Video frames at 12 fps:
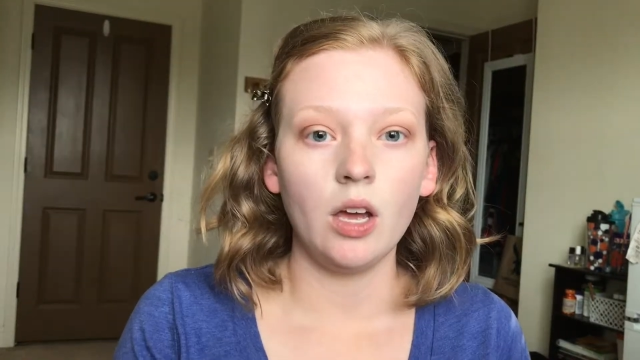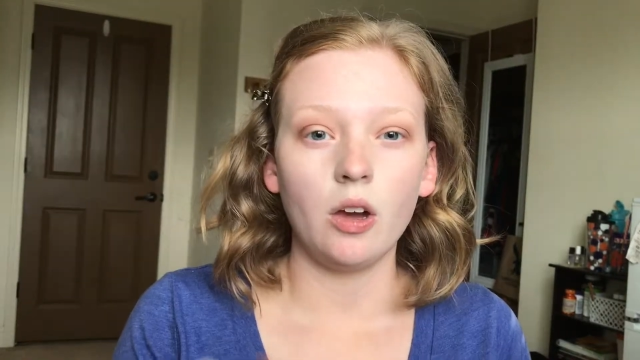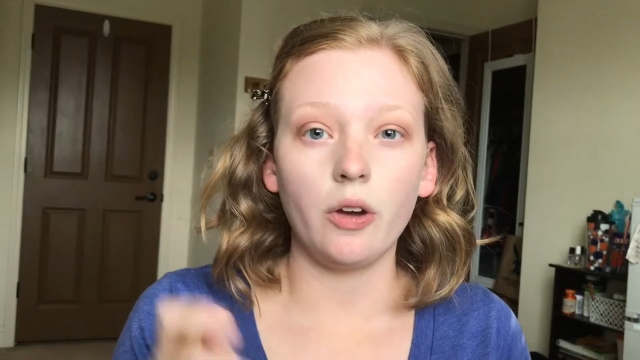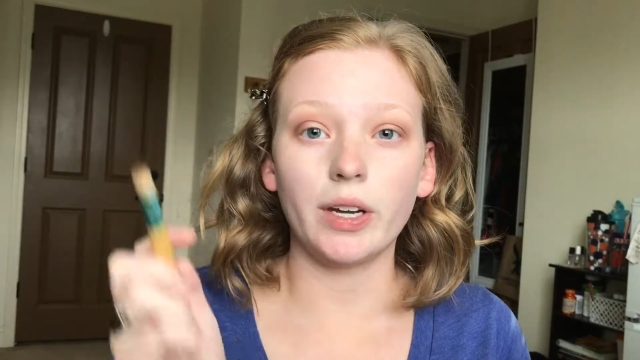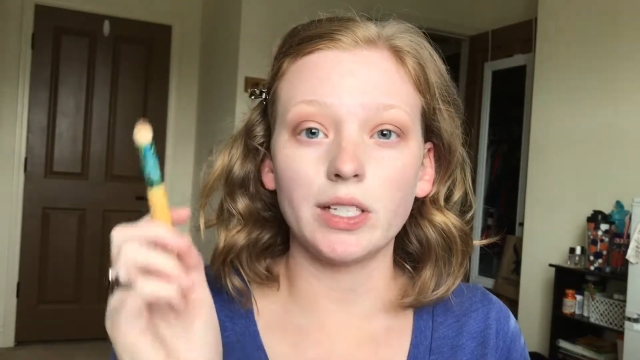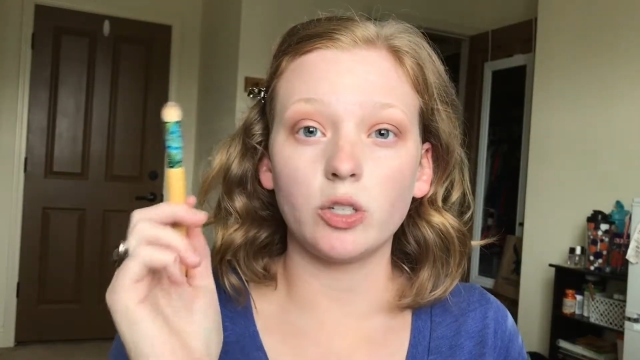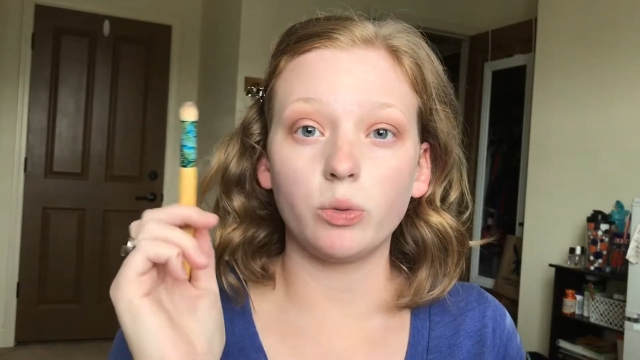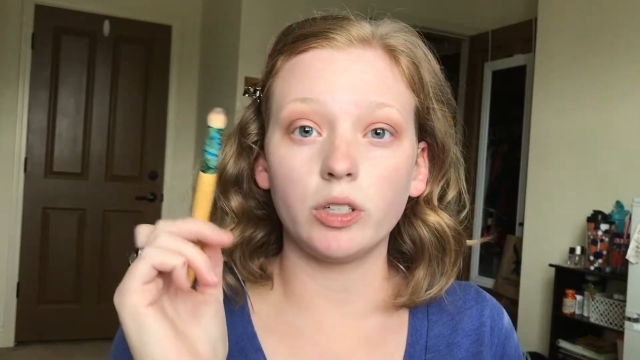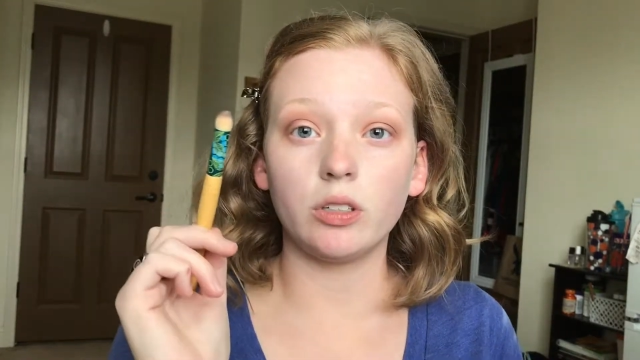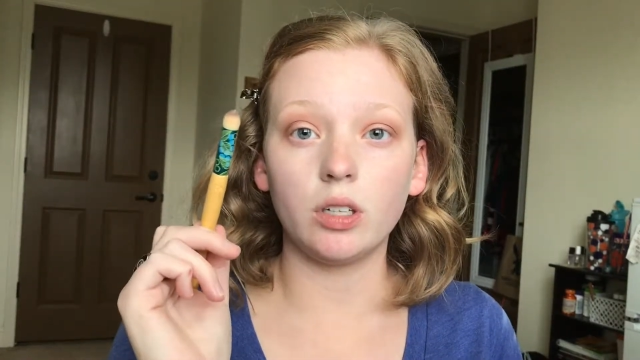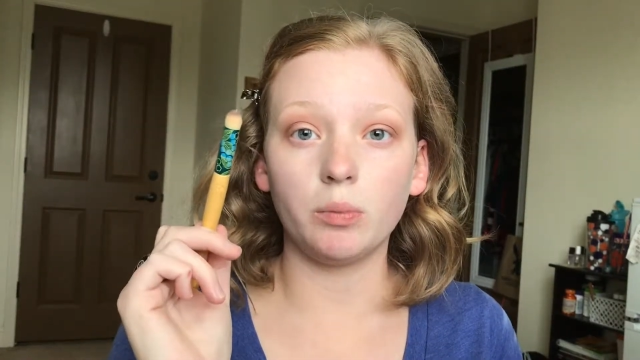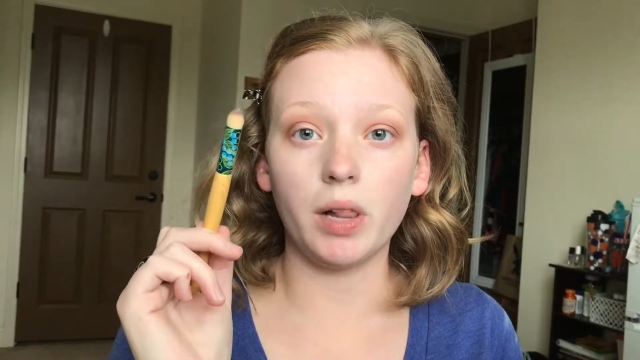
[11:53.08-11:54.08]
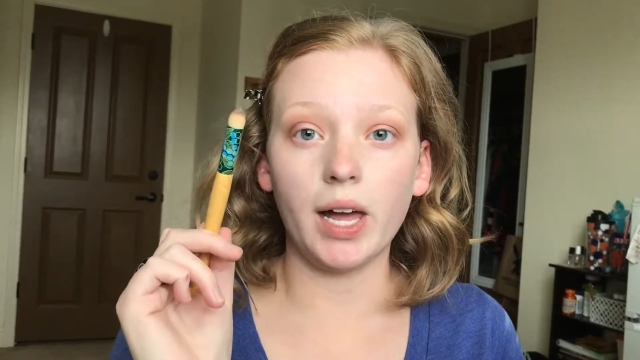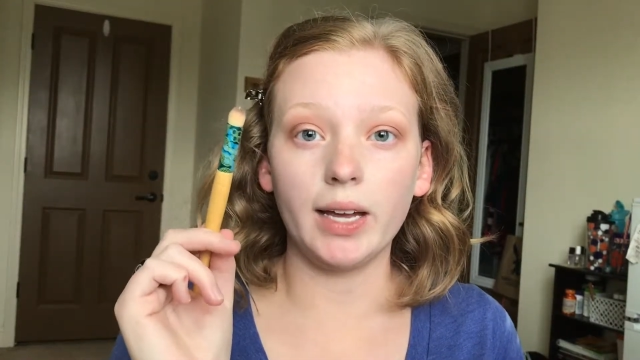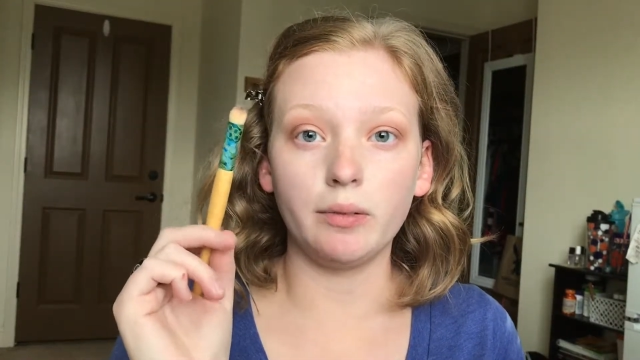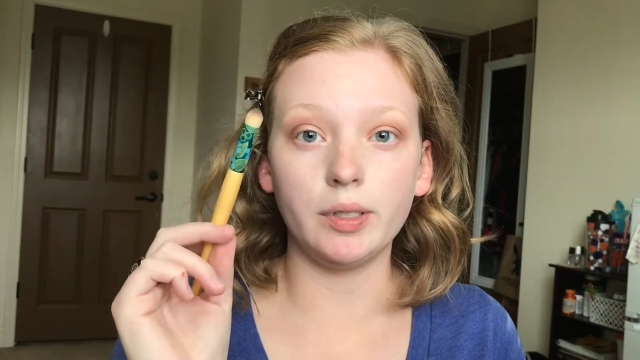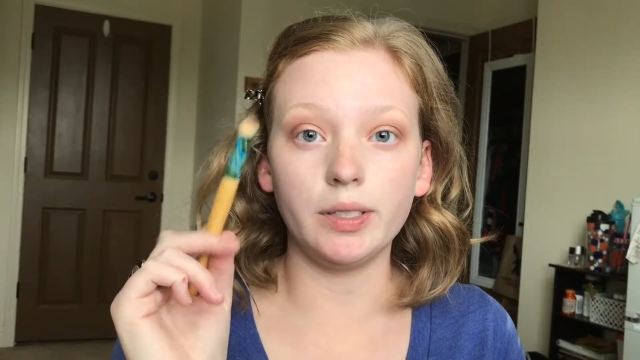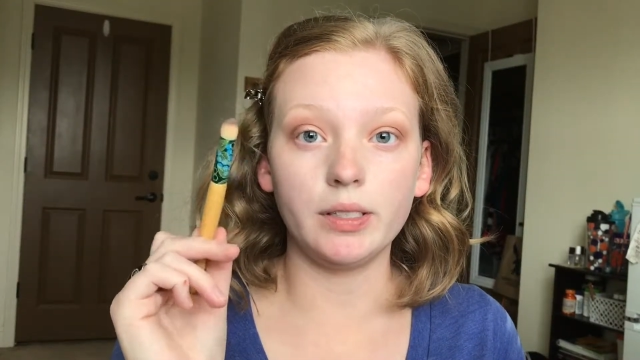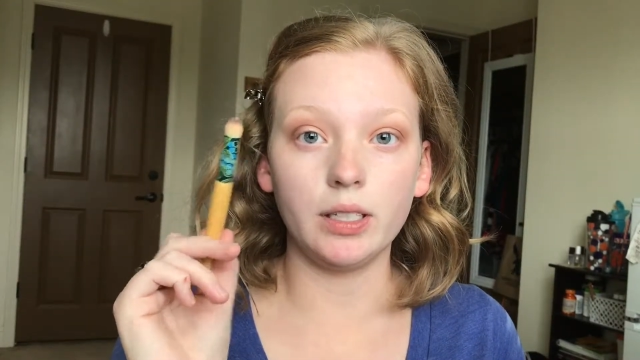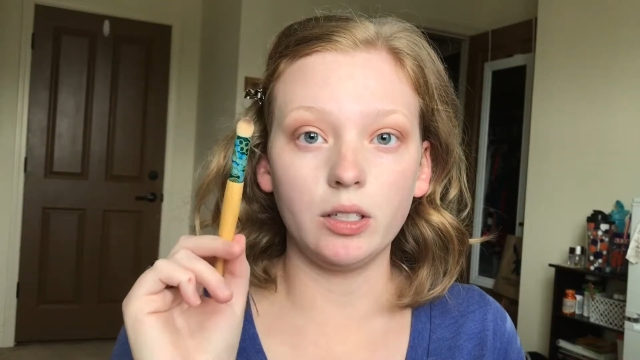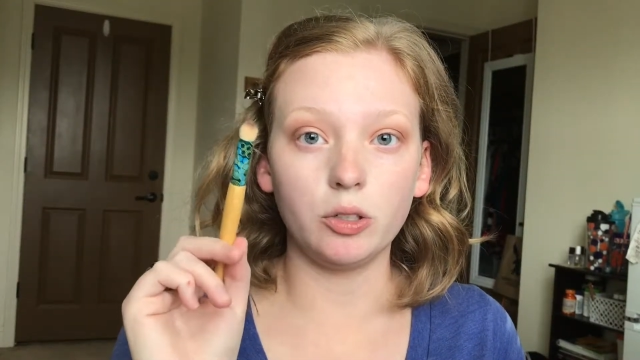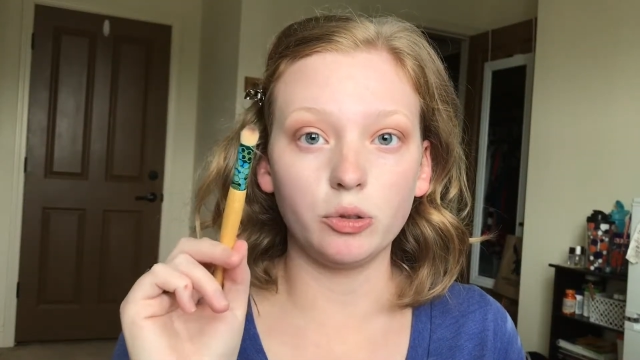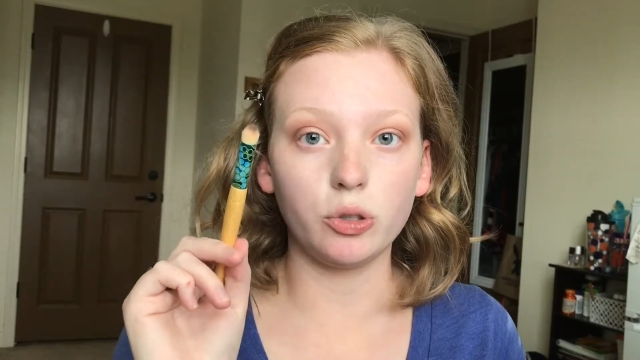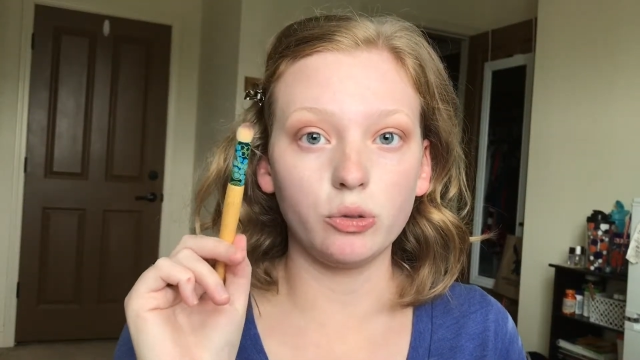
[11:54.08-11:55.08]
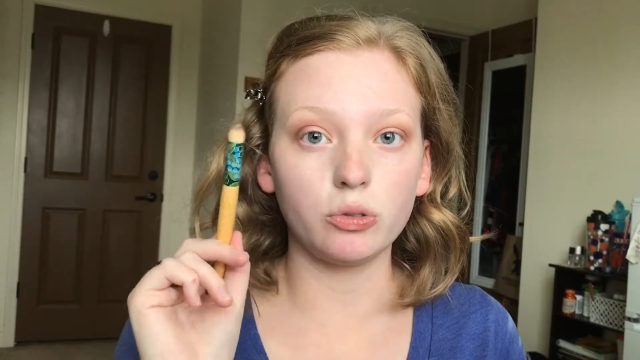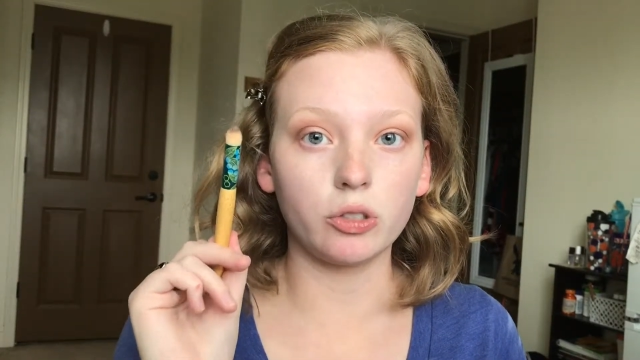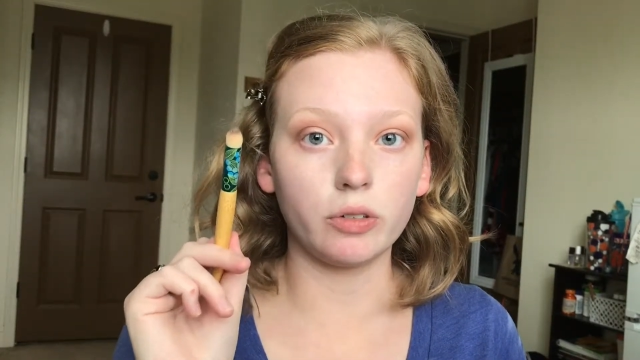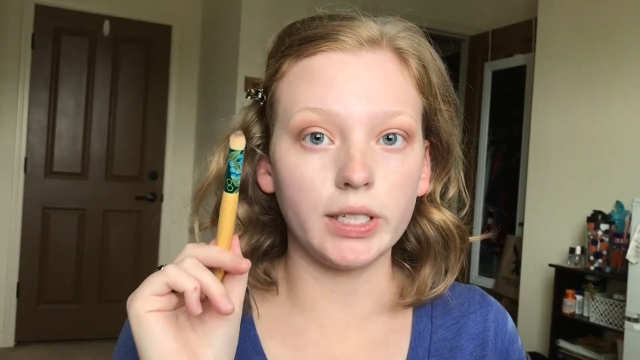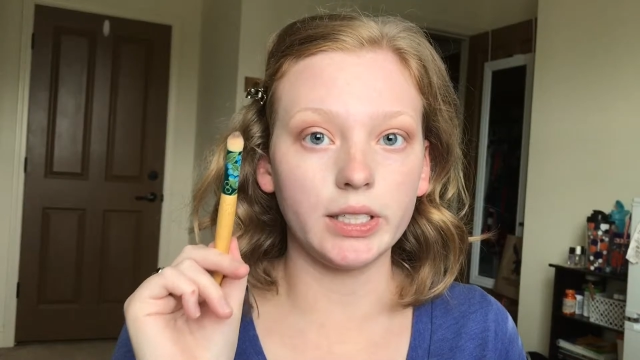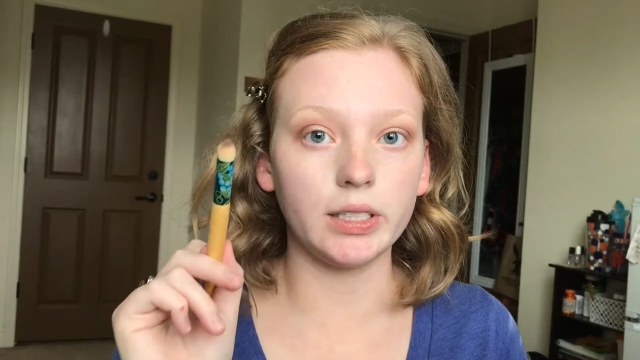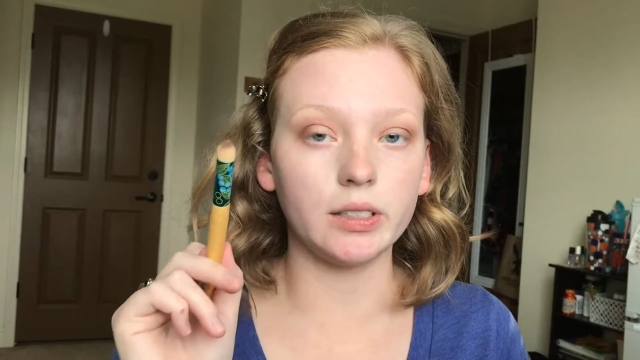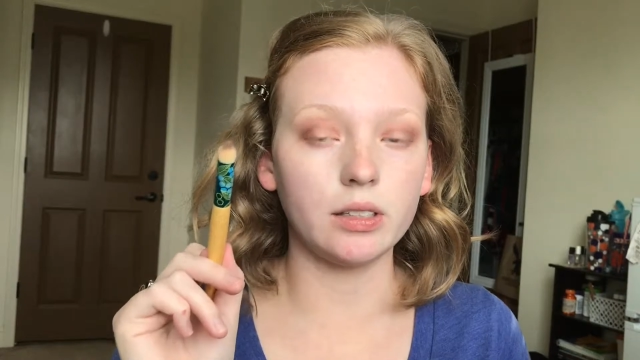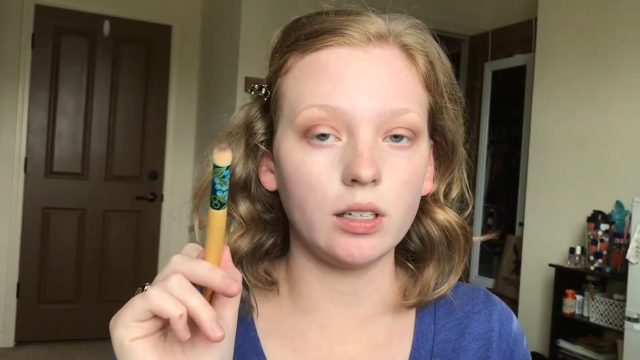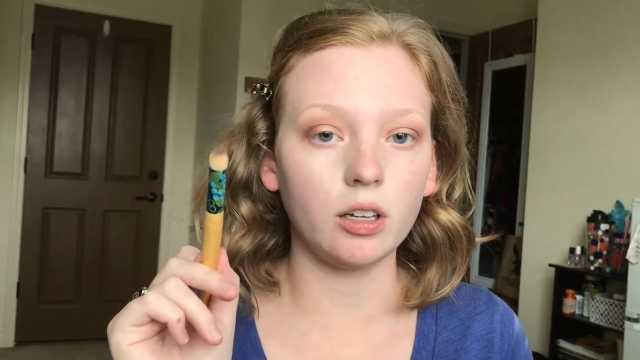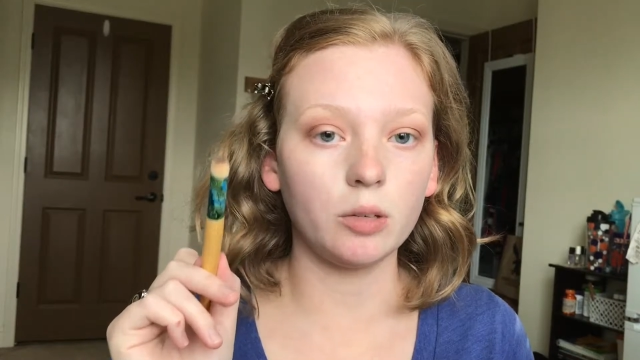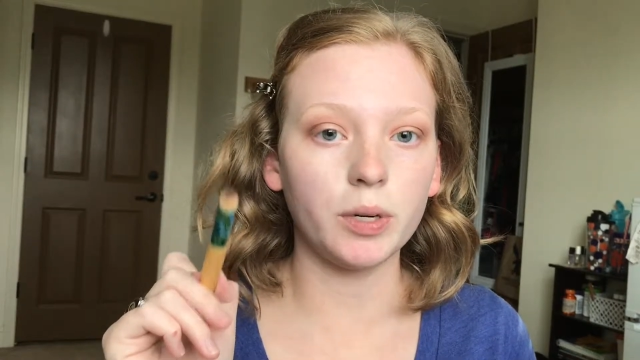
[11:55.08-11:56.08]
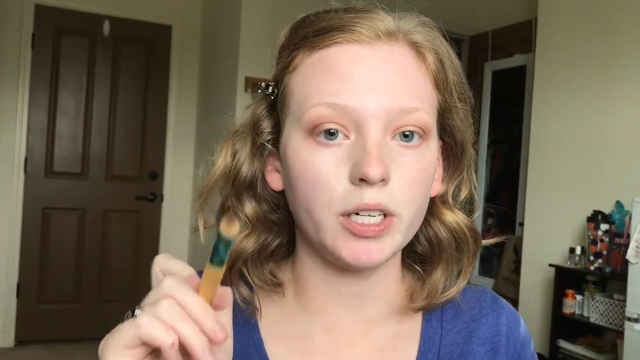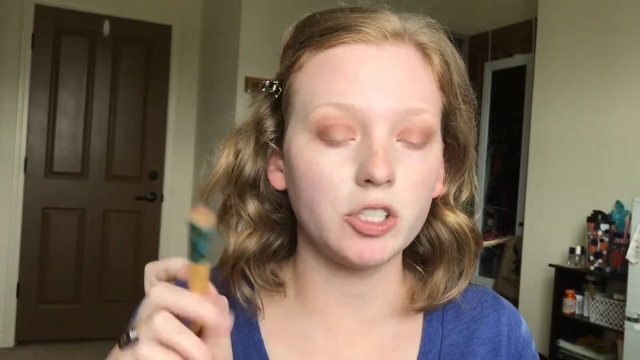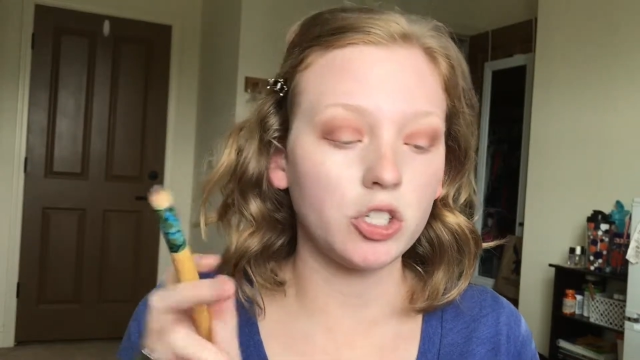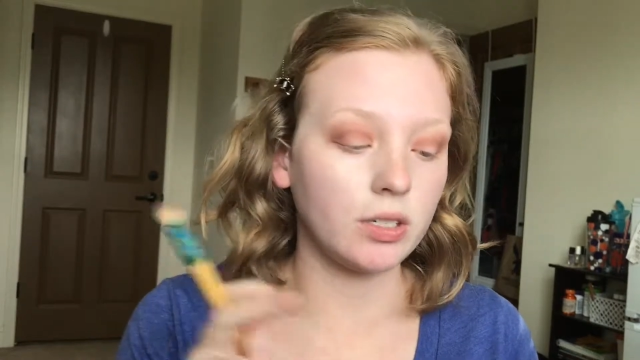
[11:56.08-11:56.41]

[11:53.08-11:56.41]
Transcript: Okay, so we're going to apply it with this Eco Tools Correcting Concealer brush,